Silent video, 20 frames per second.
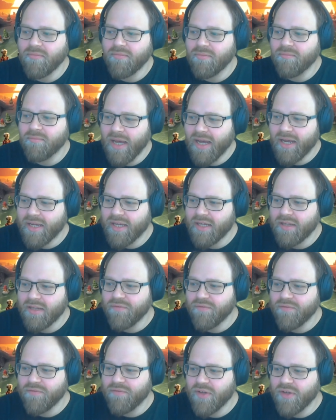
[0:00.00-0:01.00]
bag
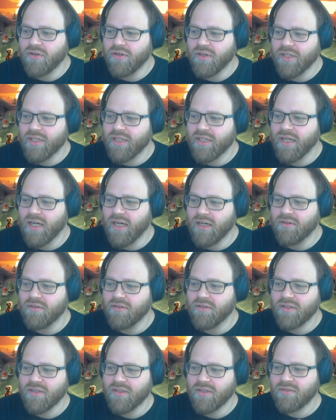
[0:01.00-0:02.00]
inventory
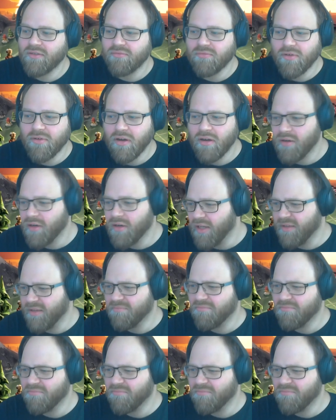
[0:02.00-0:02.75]
count is wrongly